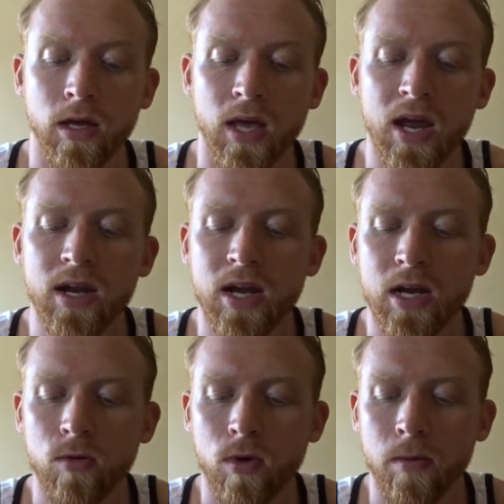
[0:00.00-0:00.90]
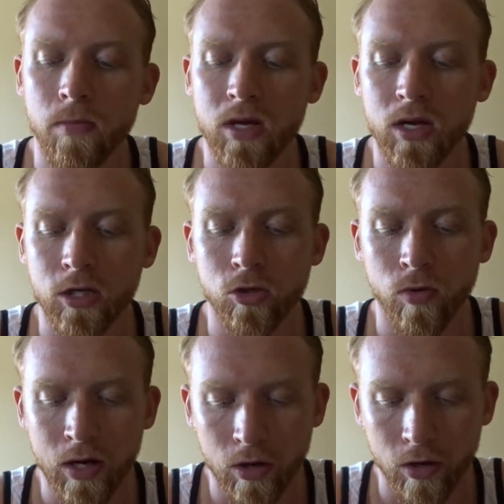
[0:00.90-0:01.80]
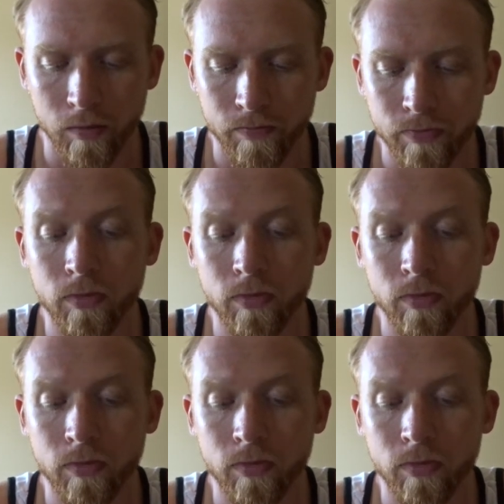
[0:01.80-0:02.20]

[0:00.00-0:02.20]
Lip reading: Can anyone be a trainer?